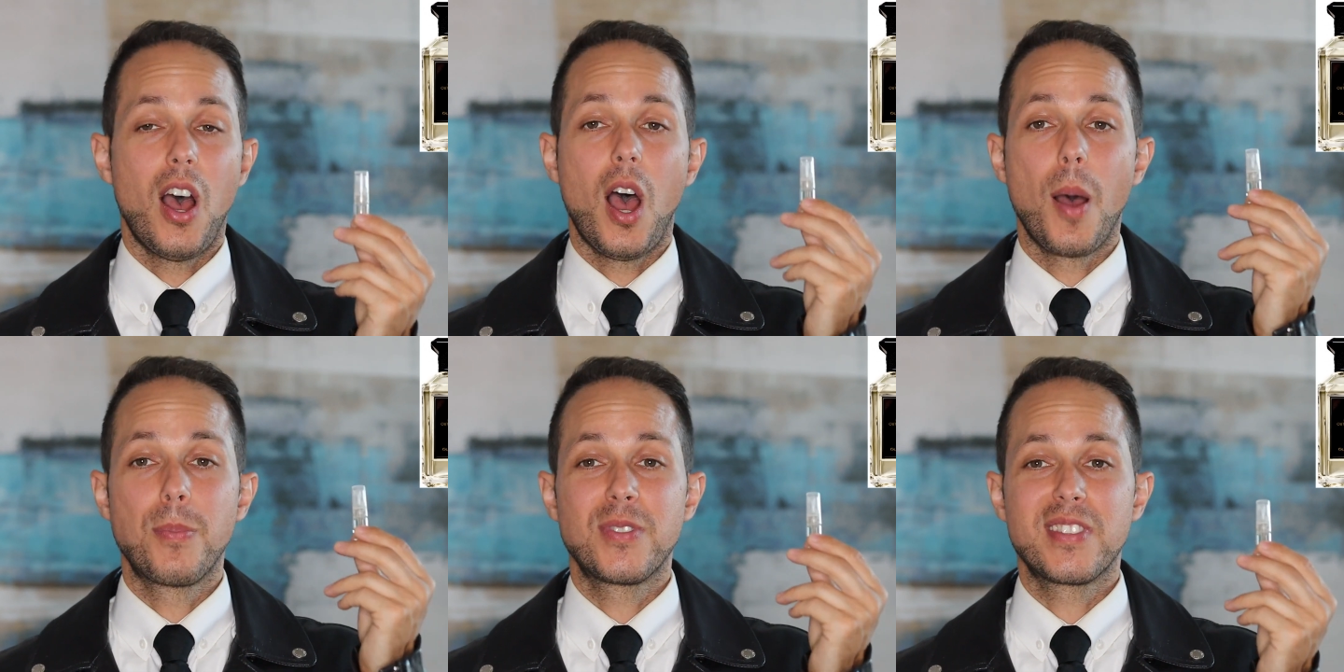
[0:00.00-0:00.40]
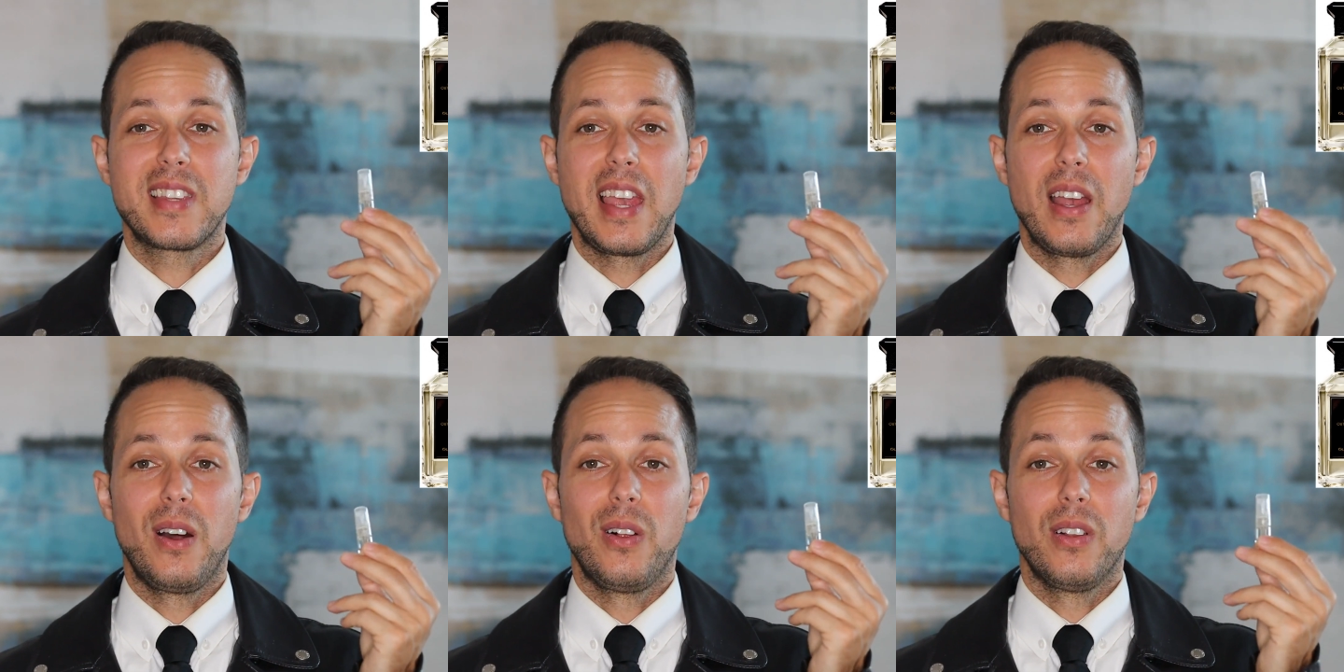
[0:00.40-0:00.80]

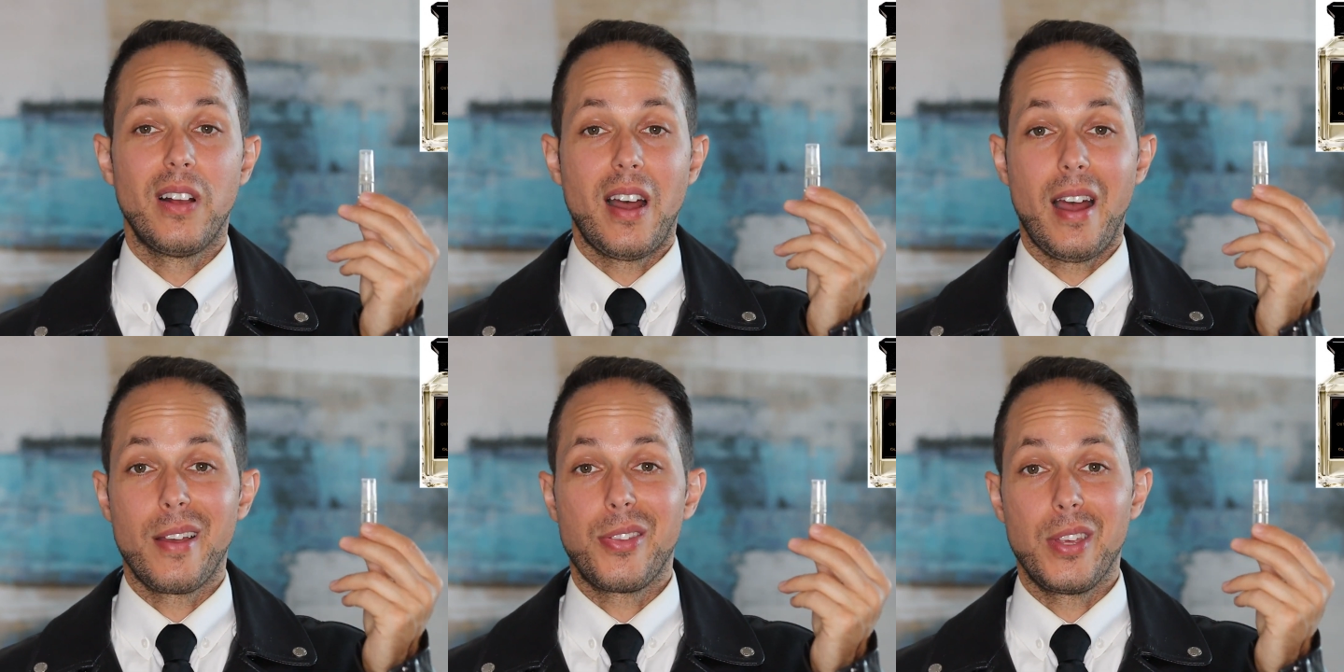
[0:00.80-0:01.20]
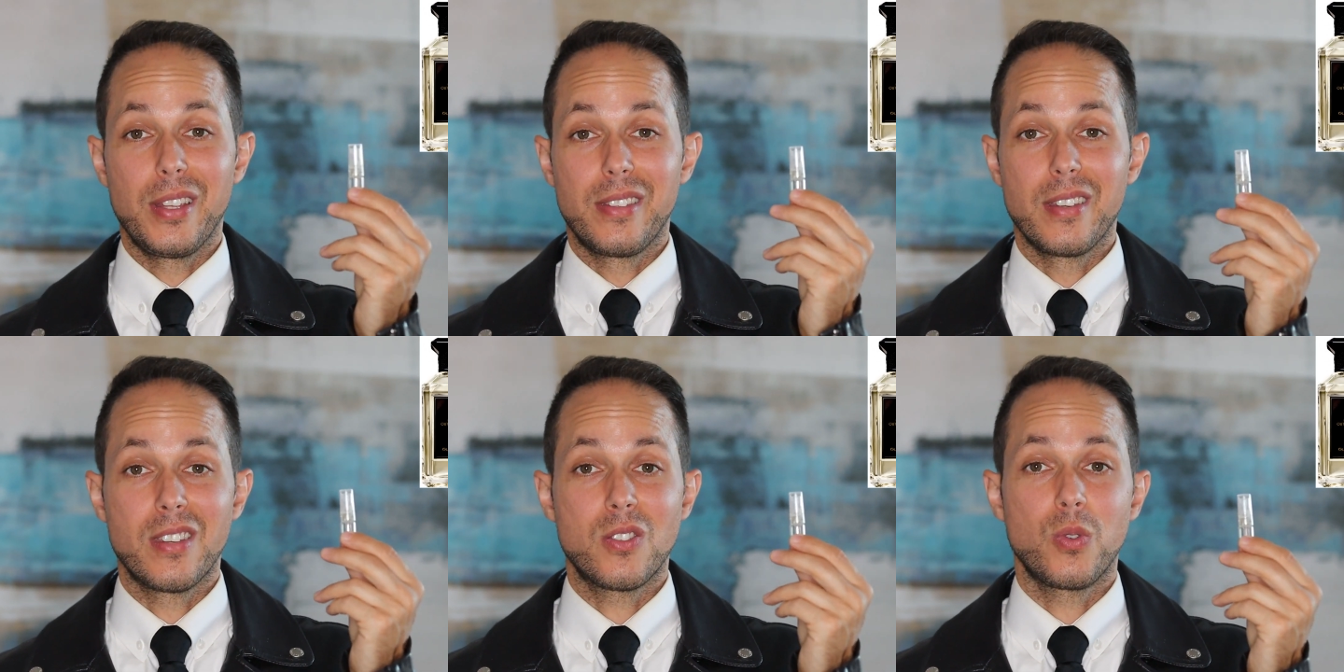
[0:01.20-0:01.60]
upscale, I
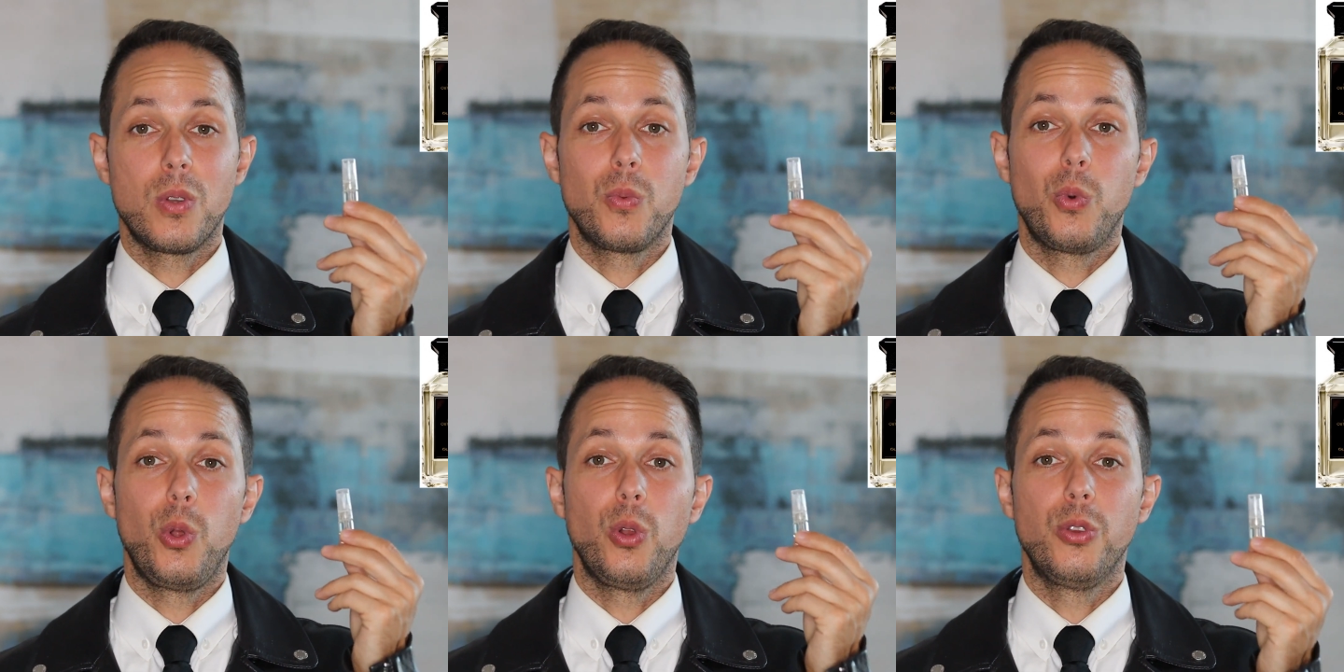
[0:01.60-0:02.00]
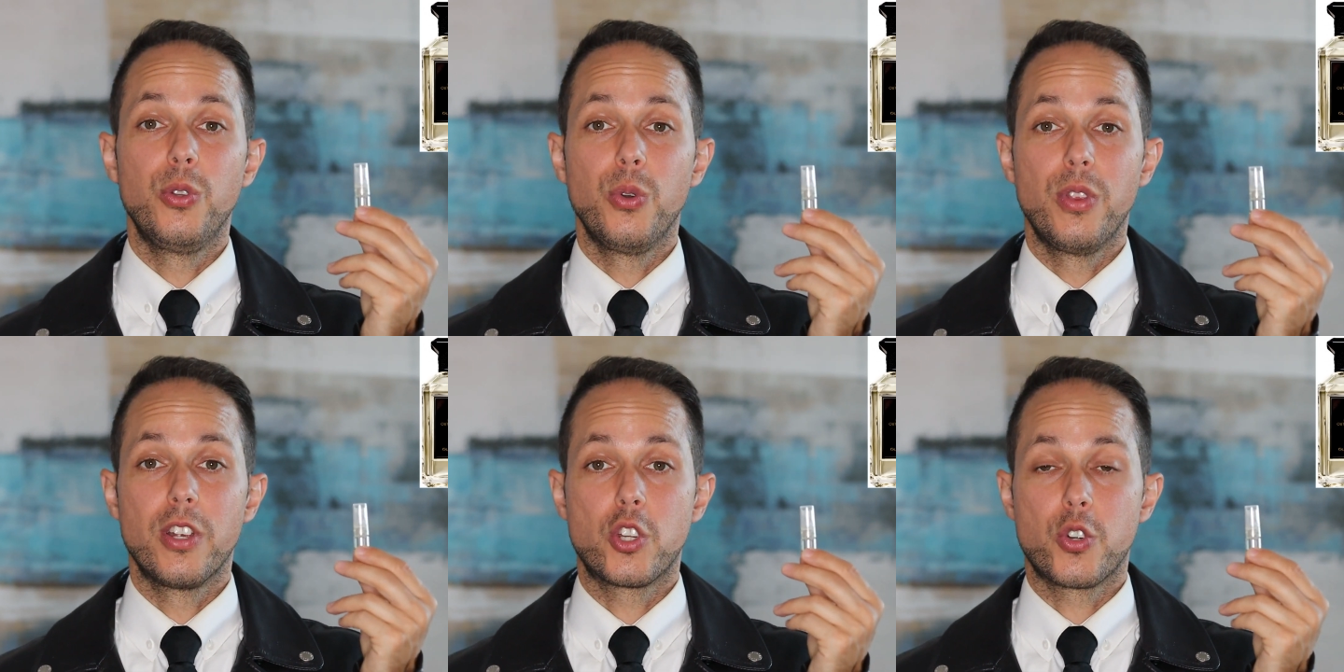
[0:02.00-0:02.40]
think this one will
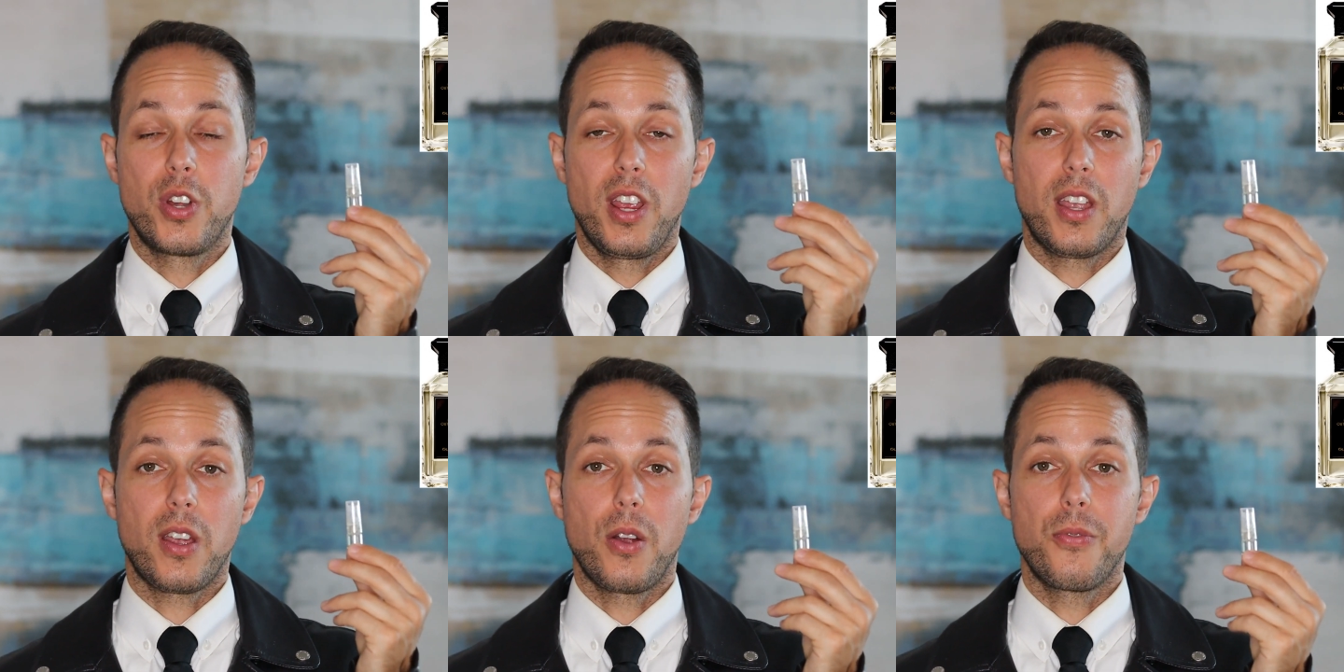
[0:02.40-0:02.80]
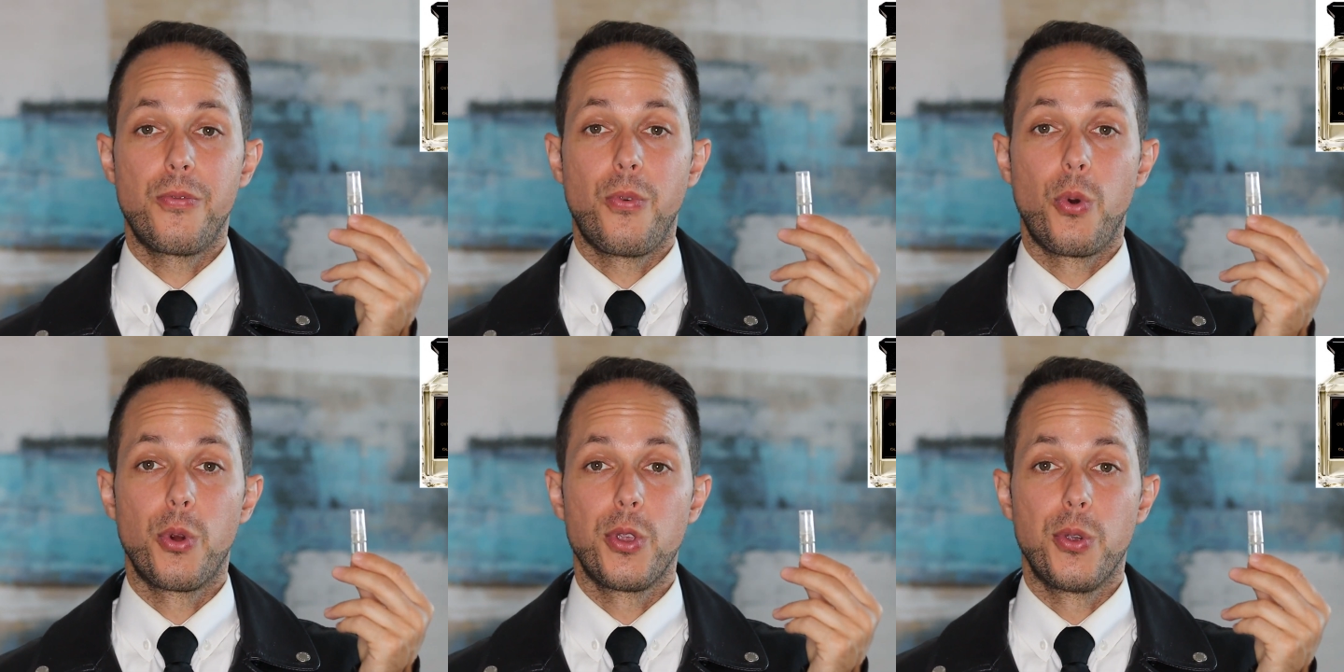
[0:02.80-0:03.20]
do the trick
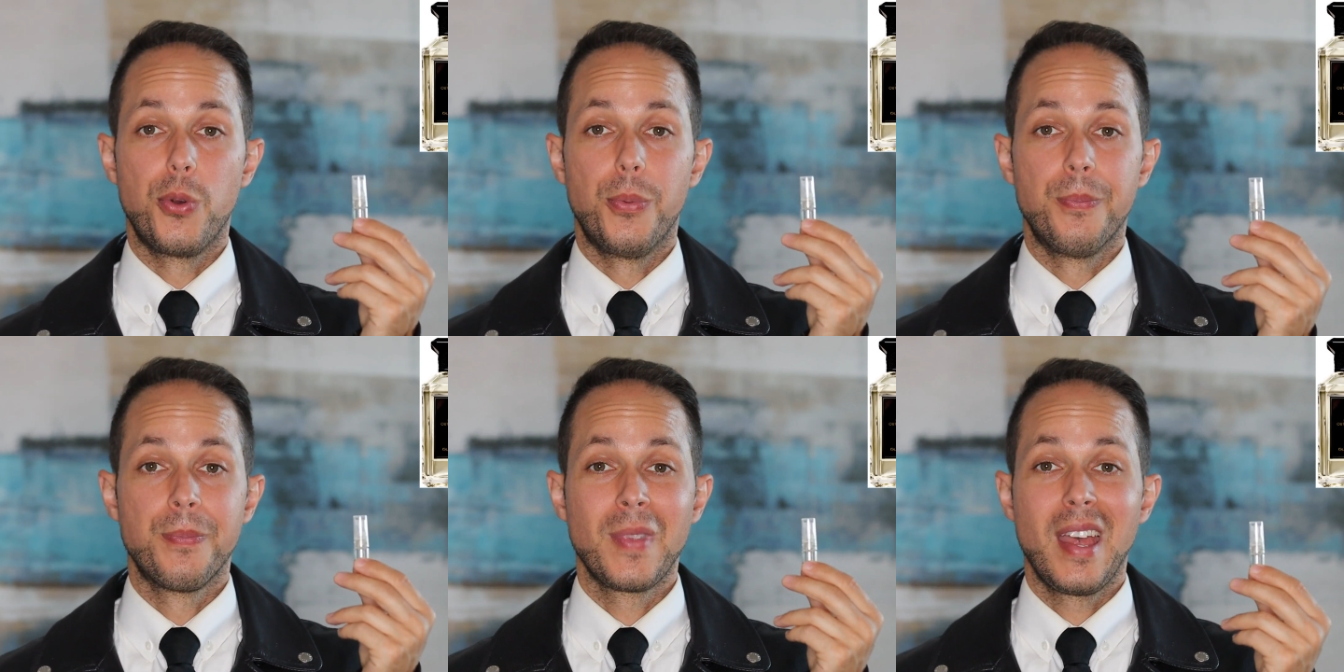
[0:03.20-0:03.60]
for you